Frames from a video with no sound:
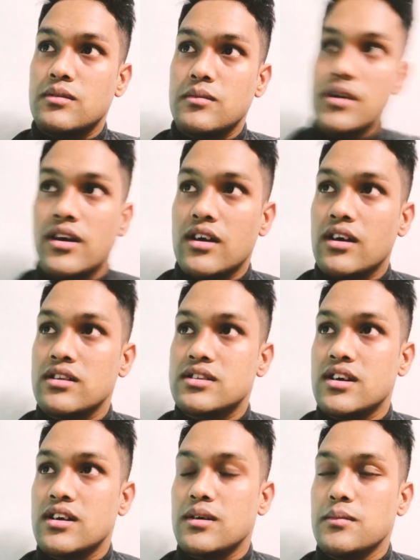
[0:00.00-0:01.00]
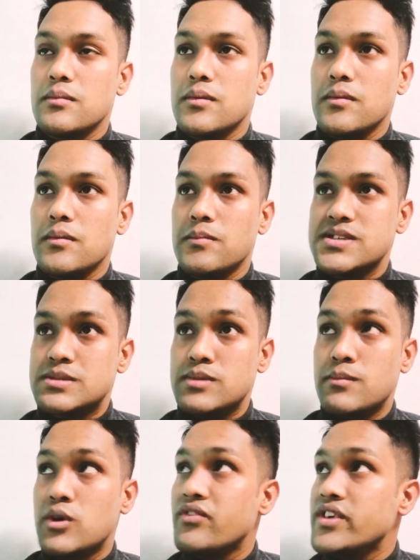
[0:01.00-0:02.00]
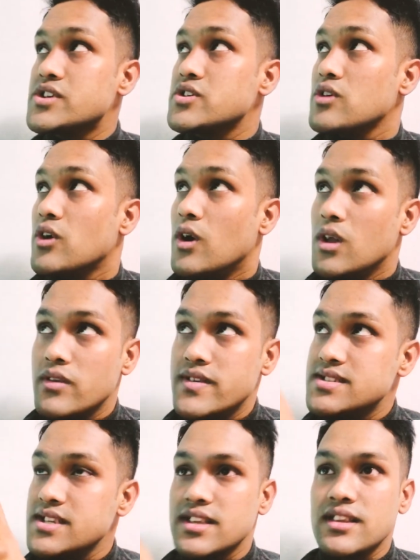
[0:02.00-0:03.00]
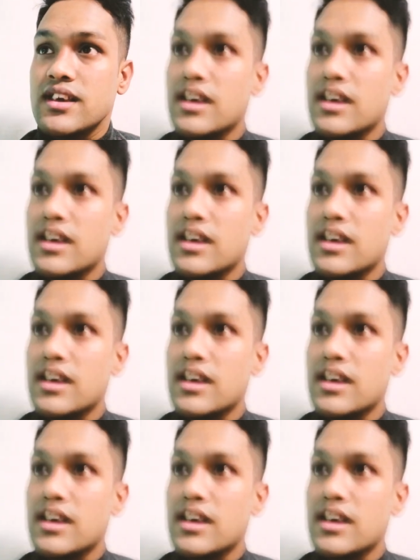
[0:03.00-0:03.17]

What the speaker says: the silver moony fish always in